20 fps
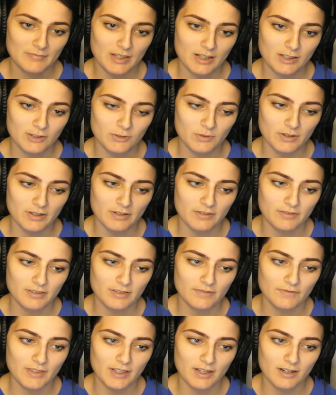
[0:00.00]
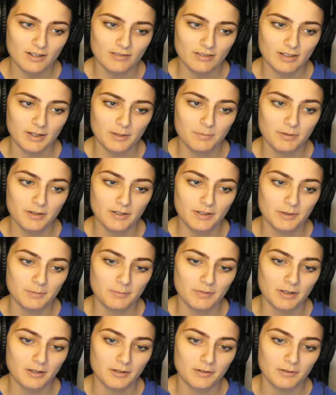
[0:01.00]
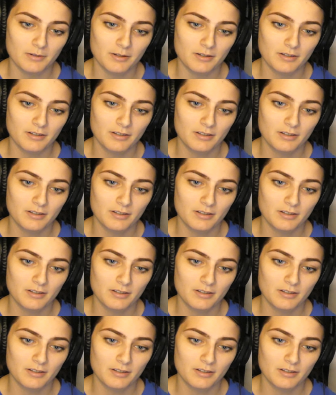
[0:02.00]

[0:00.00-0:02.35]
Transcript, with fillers: I swear, if they already put him out.